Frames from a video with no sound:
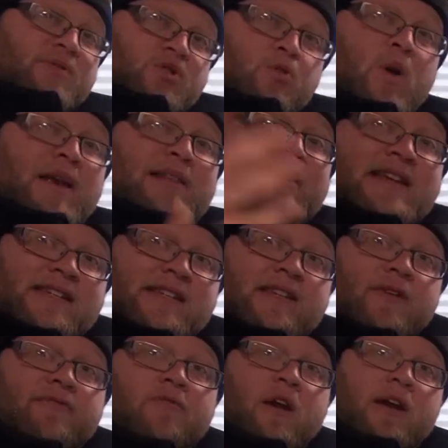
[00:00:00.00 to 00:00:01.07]
between this and
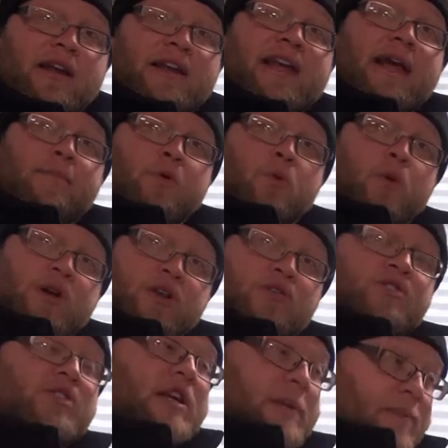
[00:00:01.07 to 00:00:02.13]
the front of the camper where you're
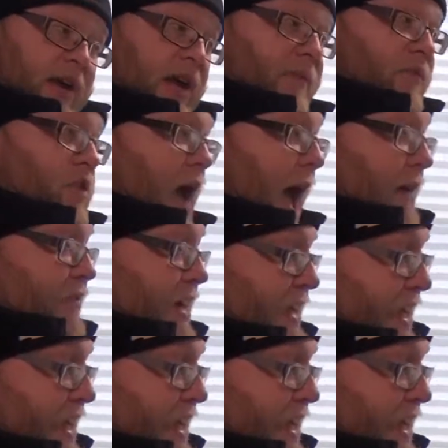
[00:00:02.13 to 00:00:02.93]
sleeping if you have a